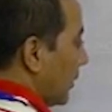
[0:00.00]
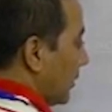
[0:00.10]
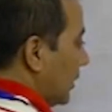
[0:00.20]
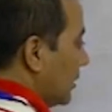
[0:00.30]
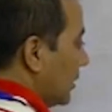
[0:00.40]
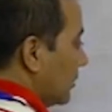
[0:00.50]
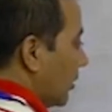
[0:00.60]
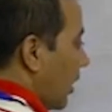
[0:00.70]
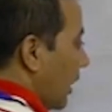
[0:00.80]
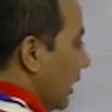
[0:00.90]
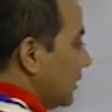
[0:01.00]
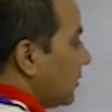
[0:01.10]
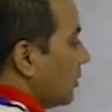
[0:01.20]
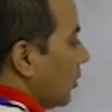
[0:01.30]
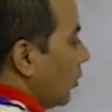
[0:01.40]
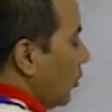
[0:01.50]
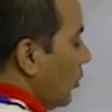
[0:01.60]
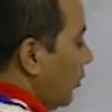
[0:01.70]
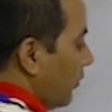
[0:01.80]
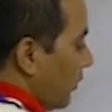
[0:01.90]
This is called as
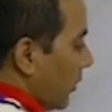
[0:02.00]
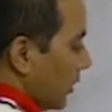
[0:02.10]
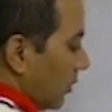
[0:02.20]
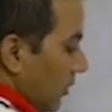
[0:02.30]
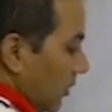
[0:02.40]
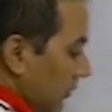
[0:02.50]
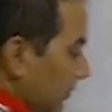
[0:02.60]
wolf bottle.